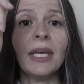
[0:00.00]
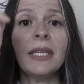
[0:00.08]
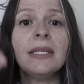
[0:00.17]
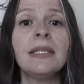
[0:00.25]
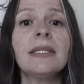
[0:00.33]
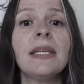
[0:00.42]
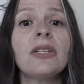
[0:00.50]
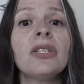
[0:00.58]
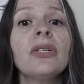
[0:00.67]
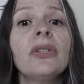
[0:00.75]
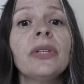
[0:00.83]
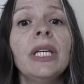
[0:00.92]
It is
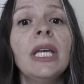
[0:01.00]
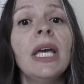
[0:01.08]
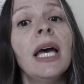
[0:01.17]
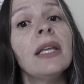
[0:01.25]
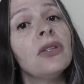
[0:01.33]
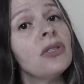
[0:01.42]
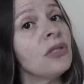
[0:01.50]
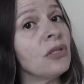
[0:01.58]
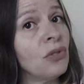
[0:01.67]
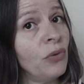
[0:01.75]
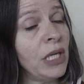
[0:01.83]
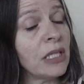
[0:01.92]
stationary and
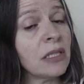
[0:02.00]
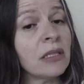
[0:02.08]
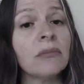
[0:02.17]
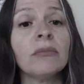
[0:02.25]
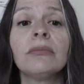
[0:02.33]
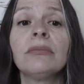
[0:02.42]
doesn't twist.